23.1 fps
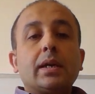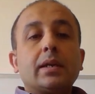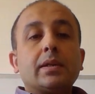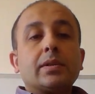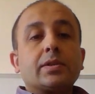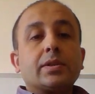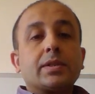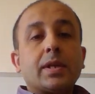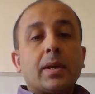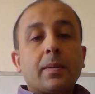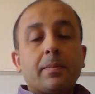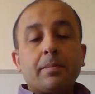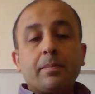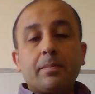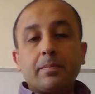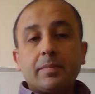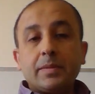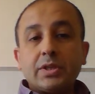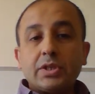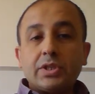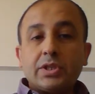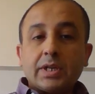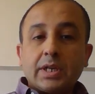some
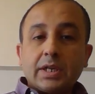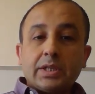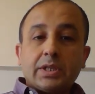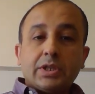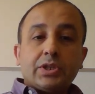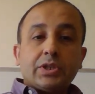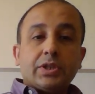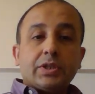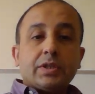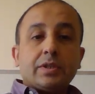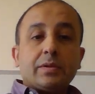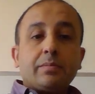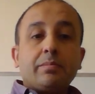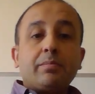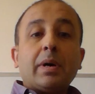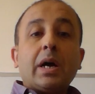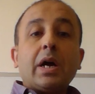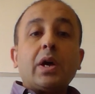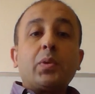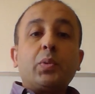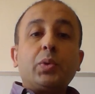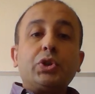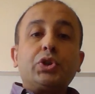strategies
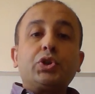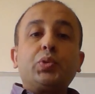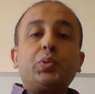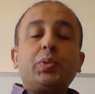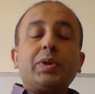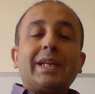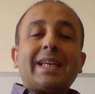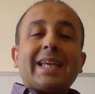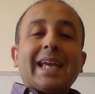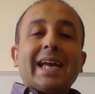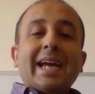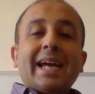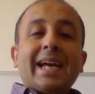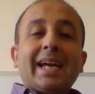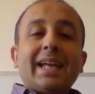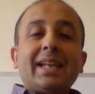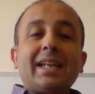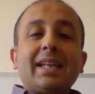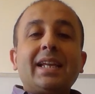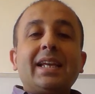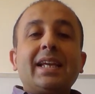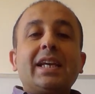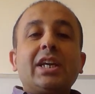by which we
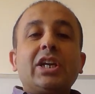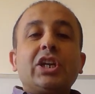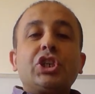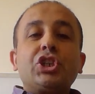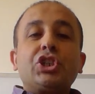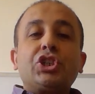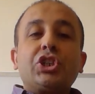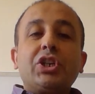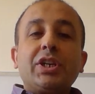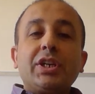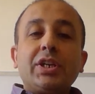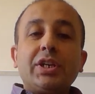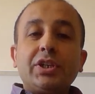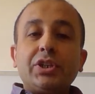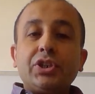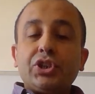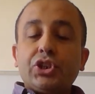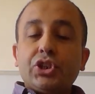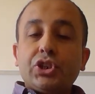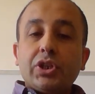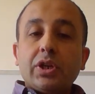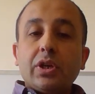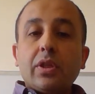can
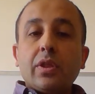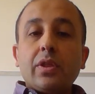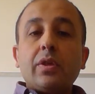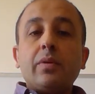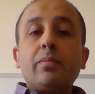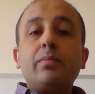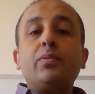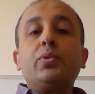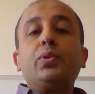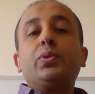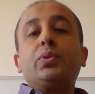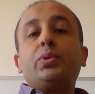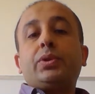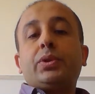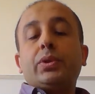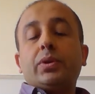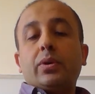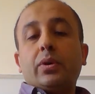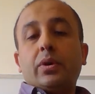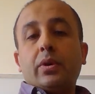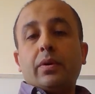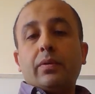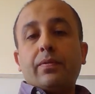change the mood
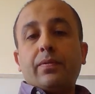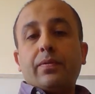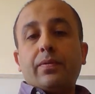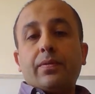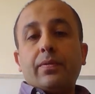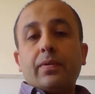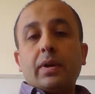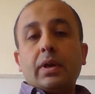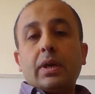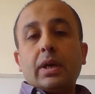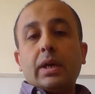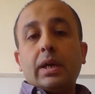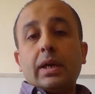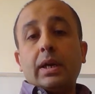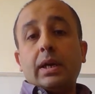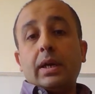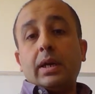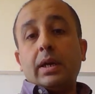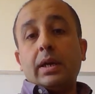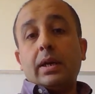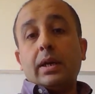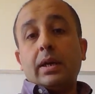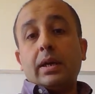of
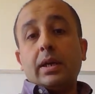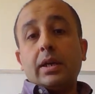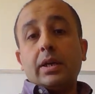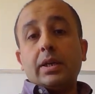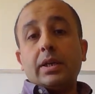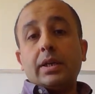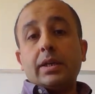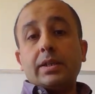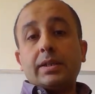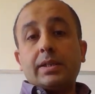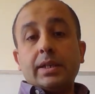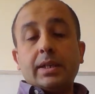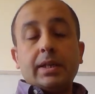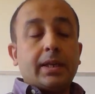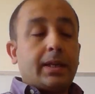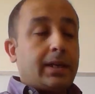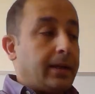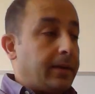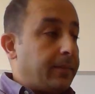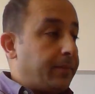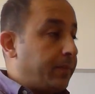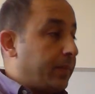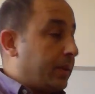silica.